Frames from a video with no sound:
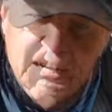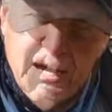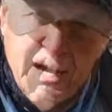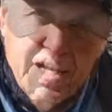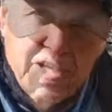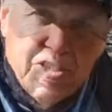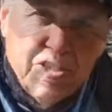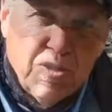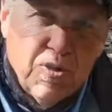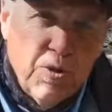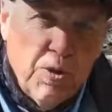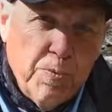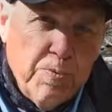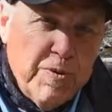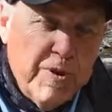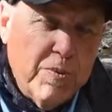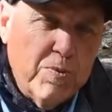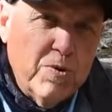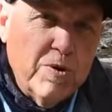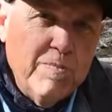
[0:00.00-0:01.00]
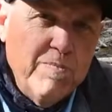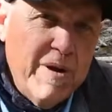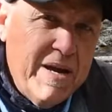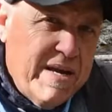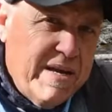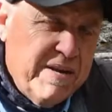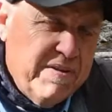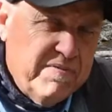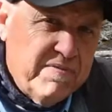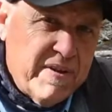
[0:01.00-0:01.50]
I sure hope that we're
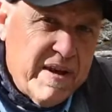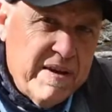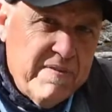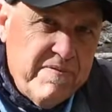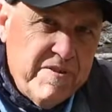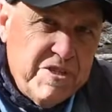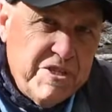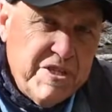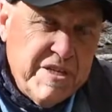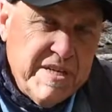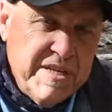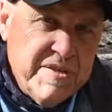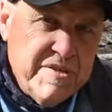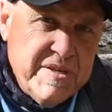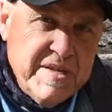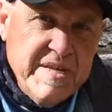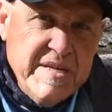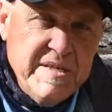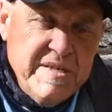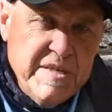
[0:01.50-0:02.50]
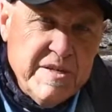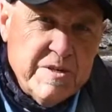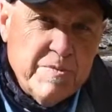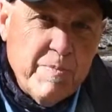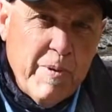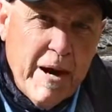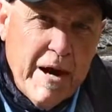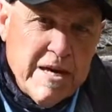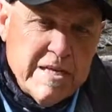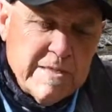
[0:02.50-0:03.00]
making fly fishing as easy as
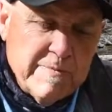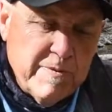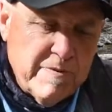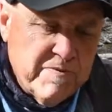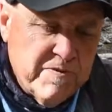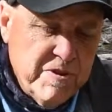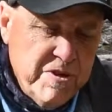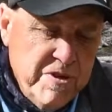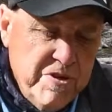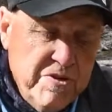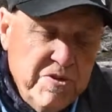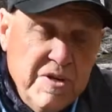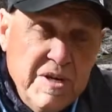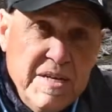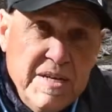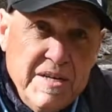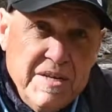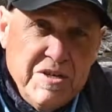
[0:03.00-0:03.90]
possible for you.